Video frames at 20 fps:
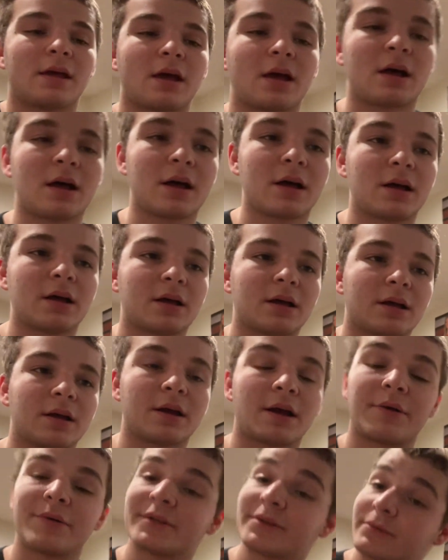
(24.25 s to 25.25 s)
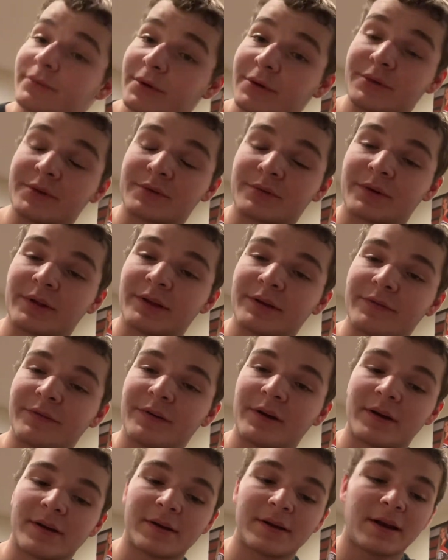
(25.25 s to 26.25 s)
It was really
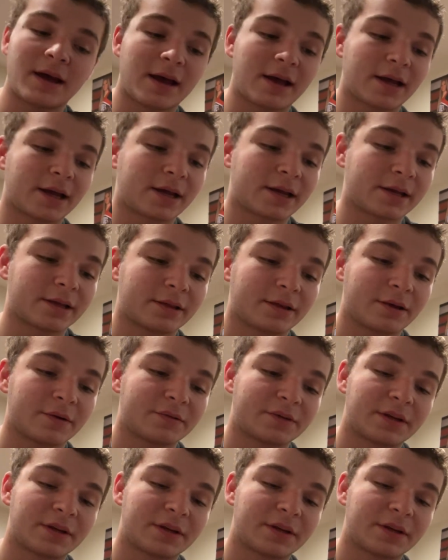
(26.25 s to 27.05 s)
fun. I loved